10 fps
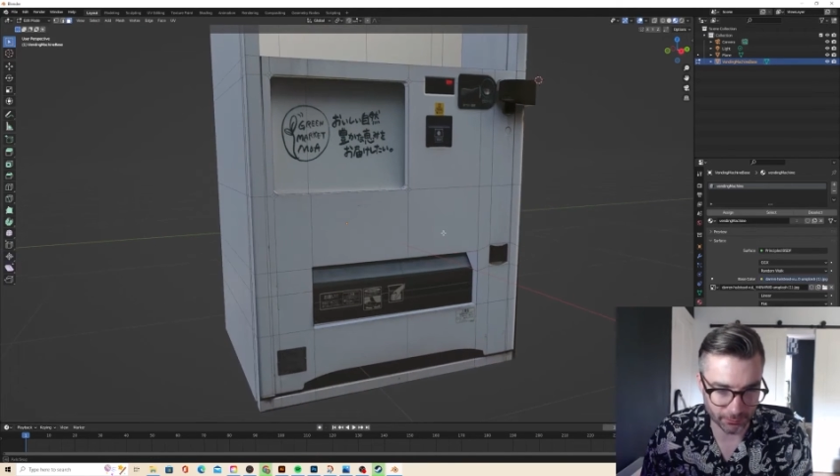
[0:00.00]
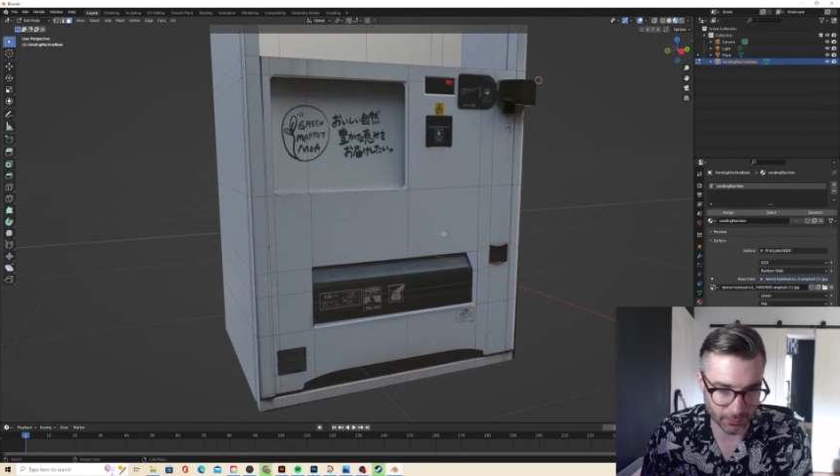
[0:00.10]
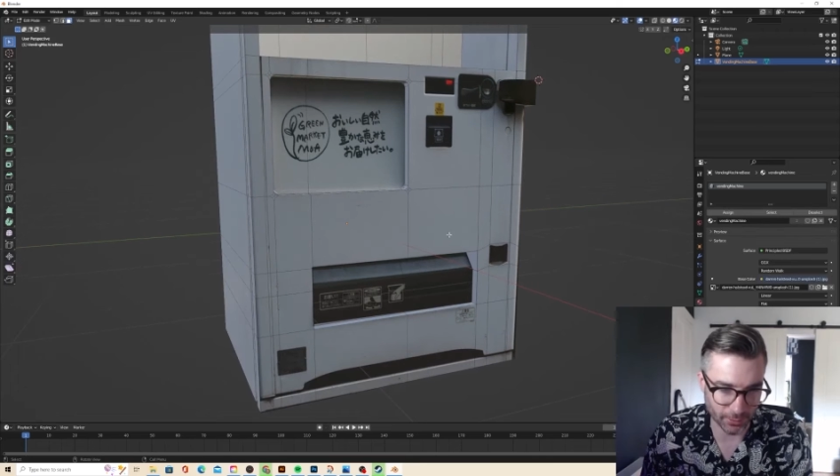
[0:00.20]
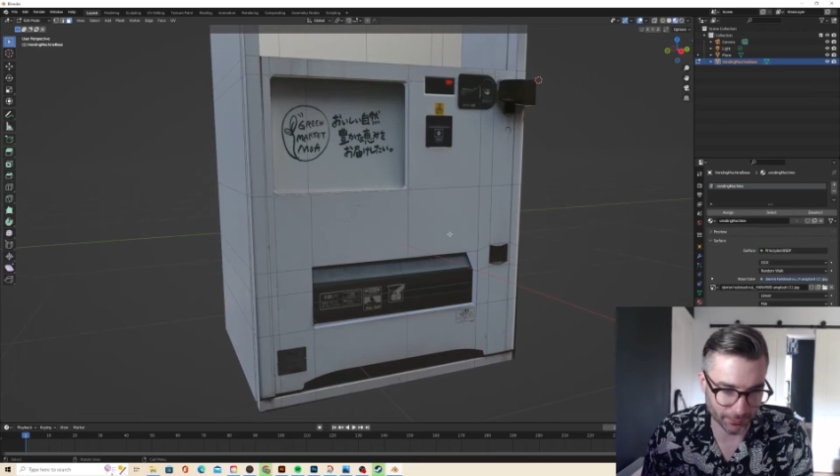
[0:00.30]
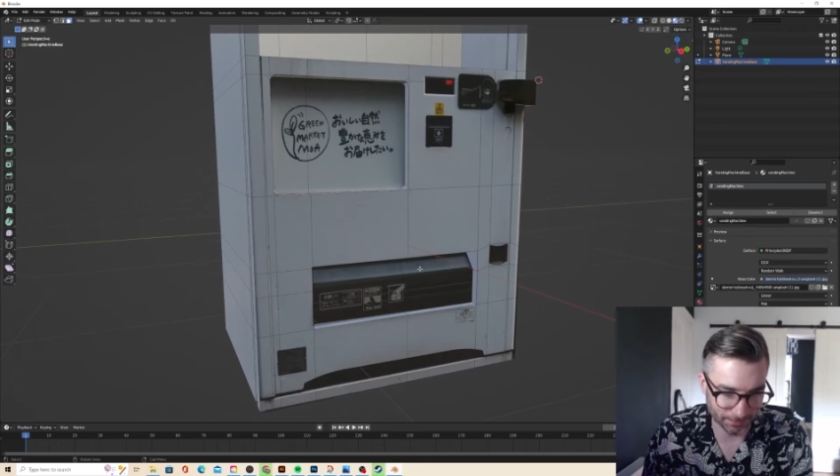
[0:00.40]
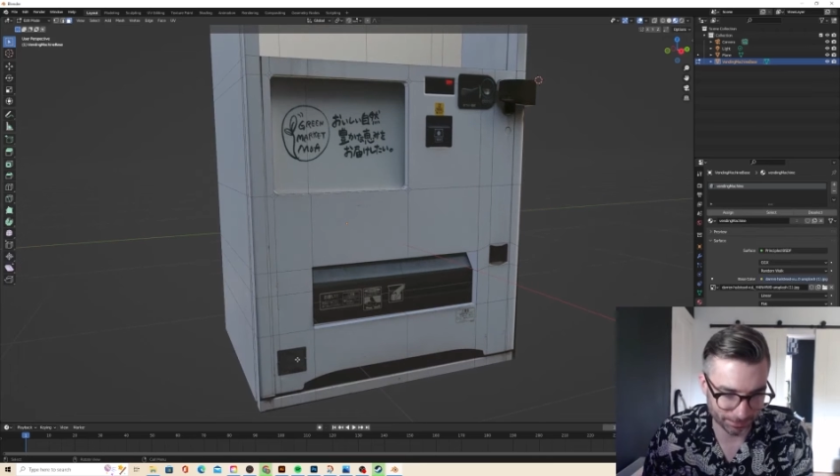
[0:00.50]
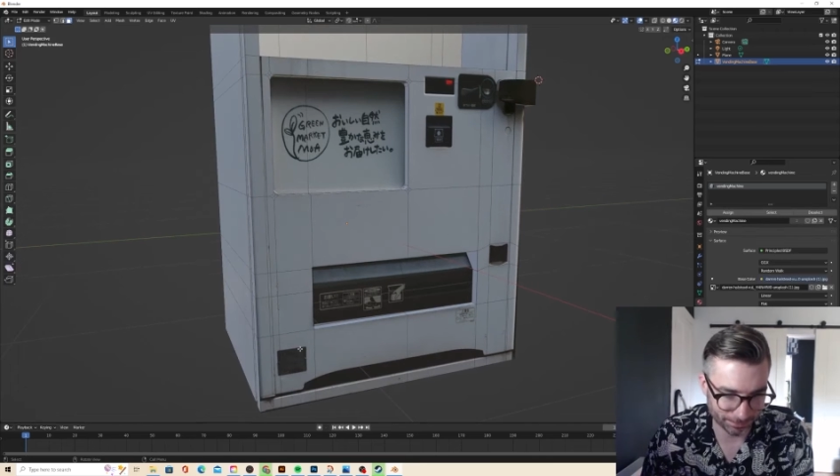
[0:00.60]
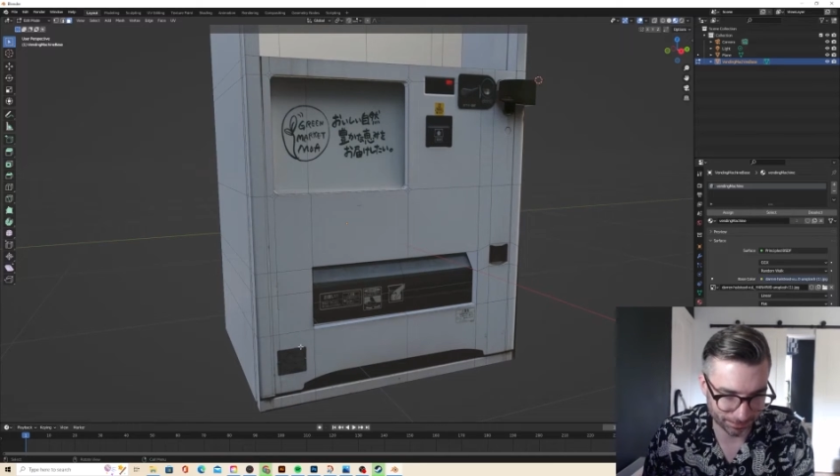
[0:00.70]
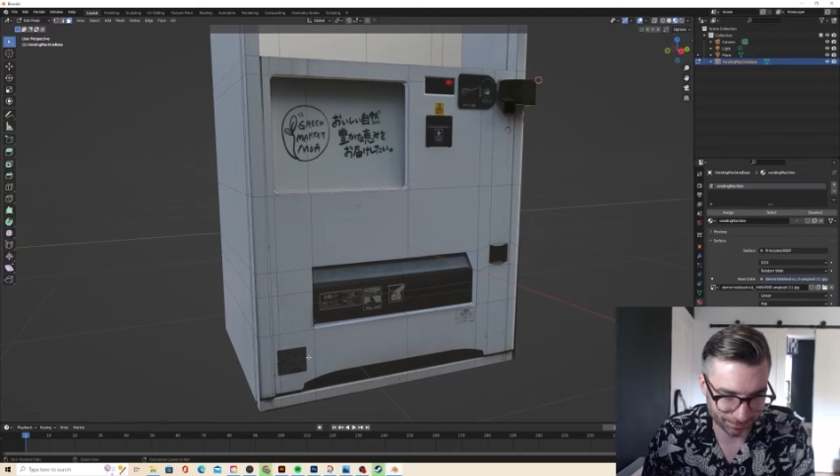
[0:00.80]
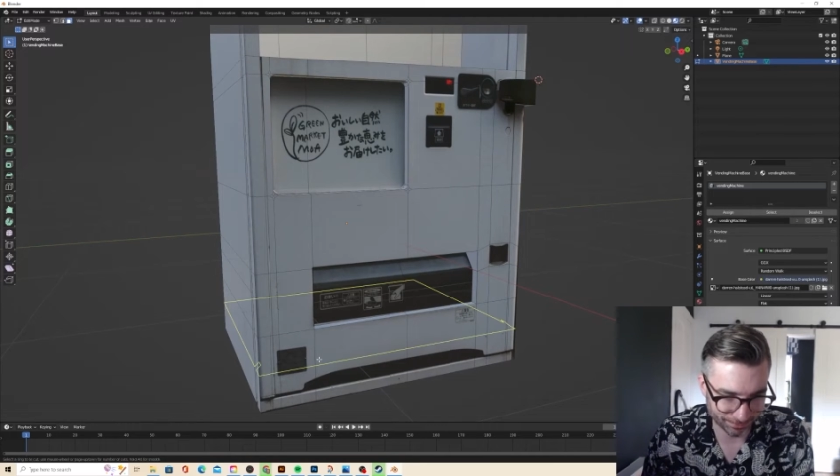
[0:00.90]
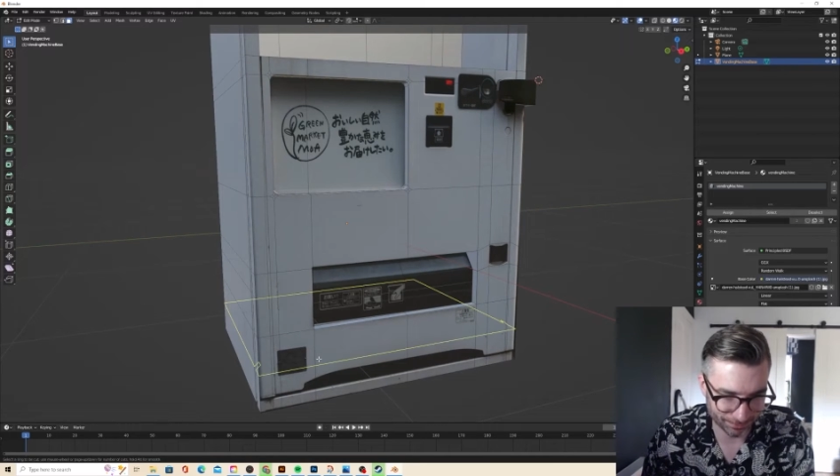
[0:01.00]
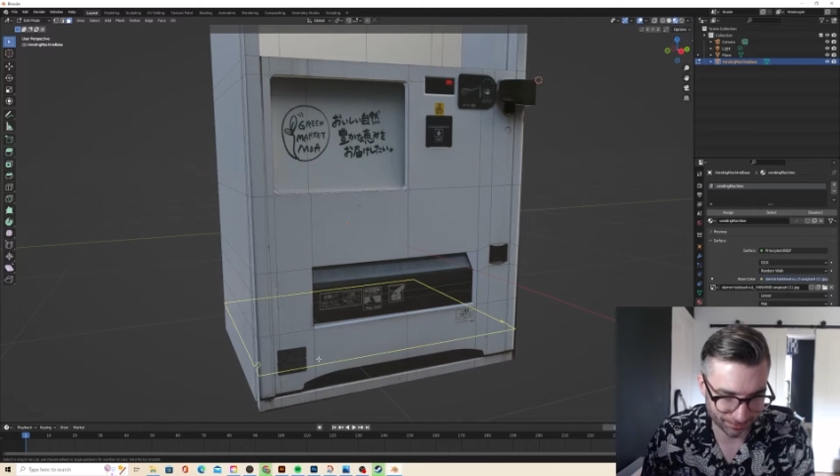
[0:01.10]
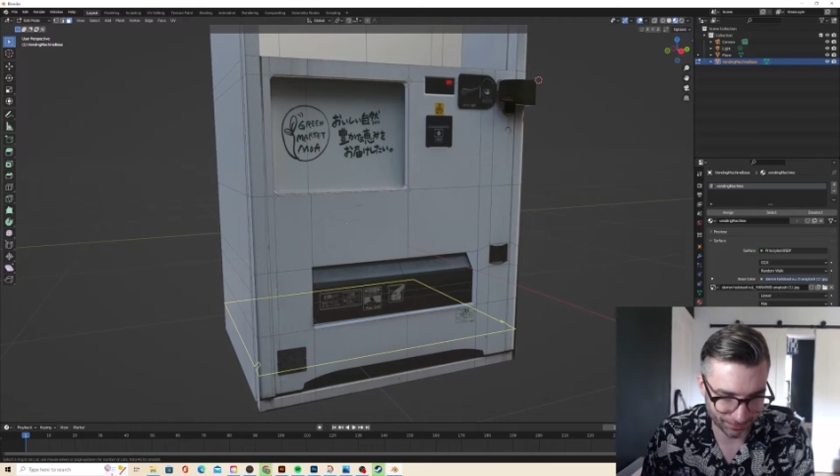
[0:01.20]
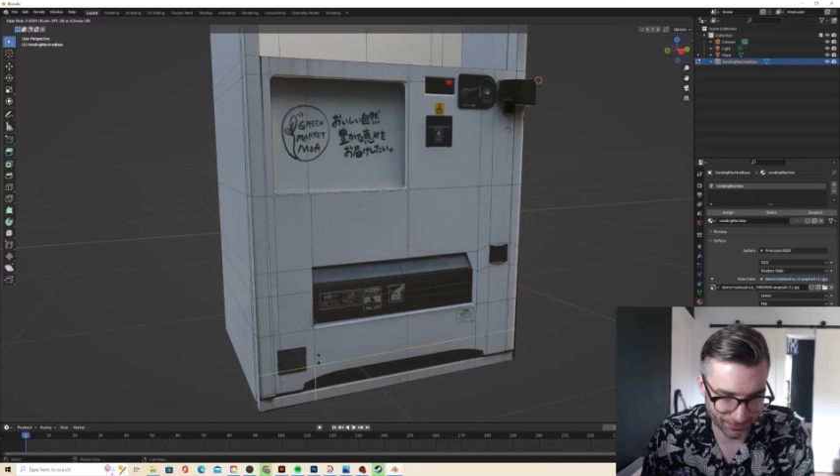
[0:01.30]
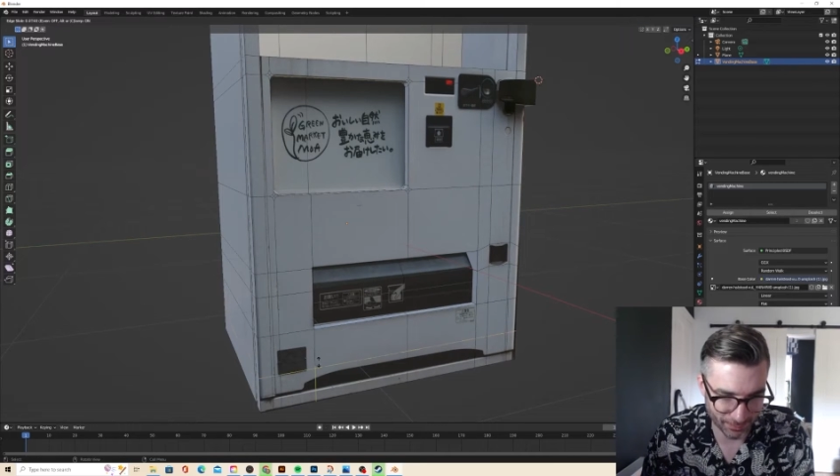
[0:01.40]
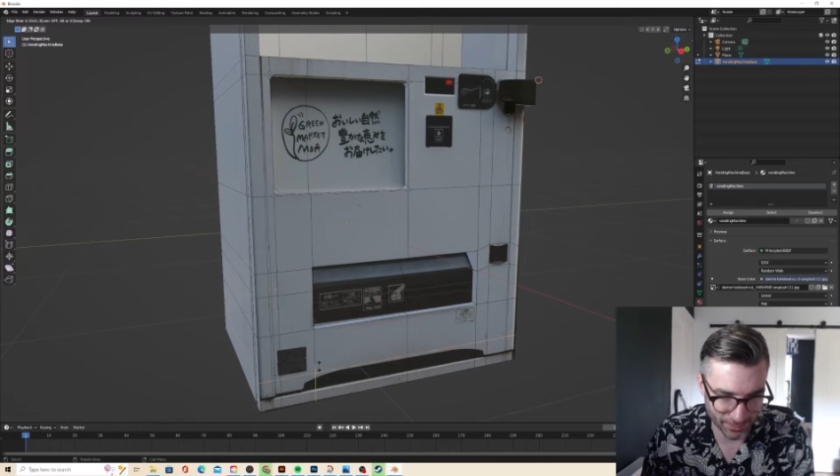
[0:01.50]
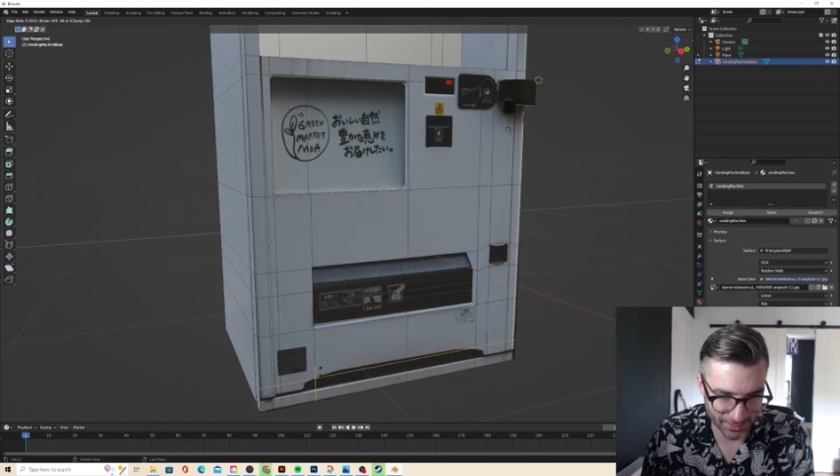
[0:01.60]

Well, I mean,